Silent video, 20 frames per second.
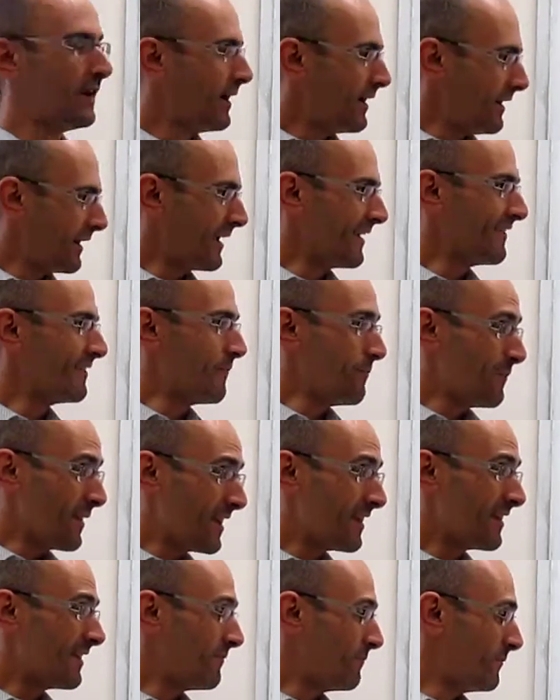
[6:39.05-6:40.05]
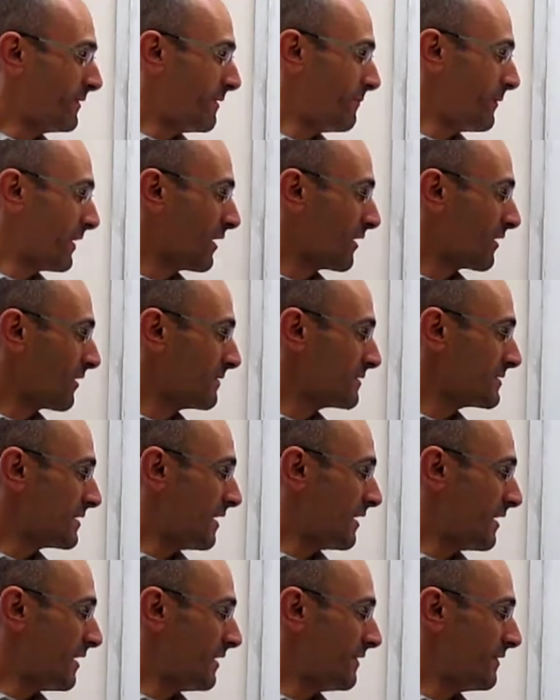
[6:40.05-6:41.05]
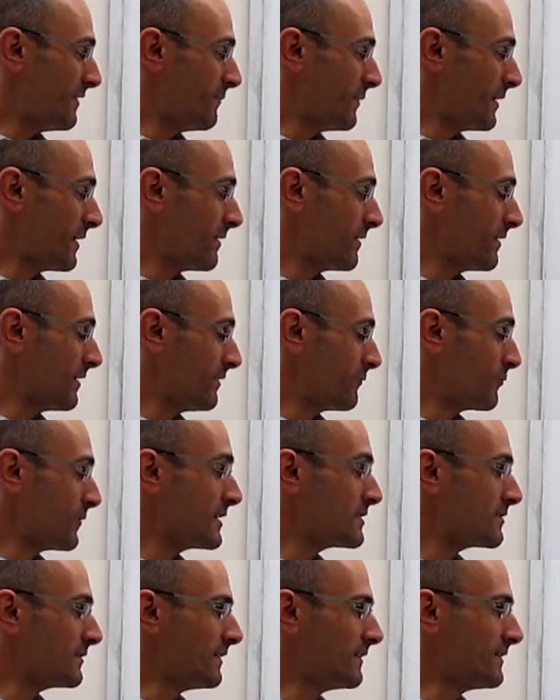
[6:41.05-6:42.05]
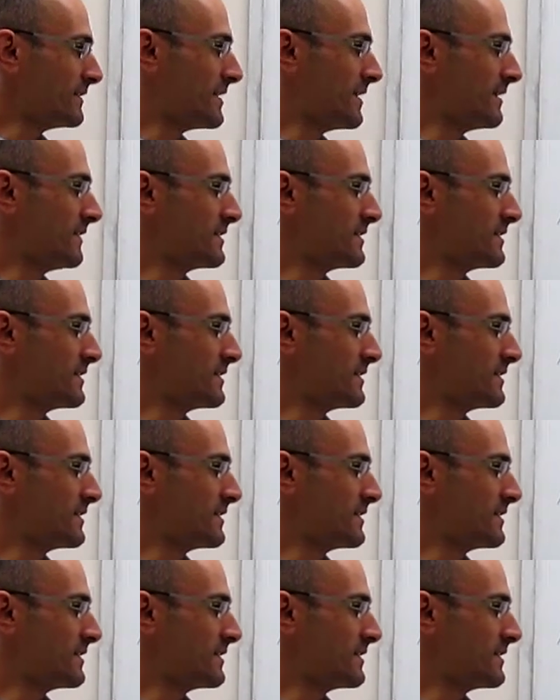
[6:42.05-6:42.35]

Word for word: And again, the main, the main, uh, the main reason that these,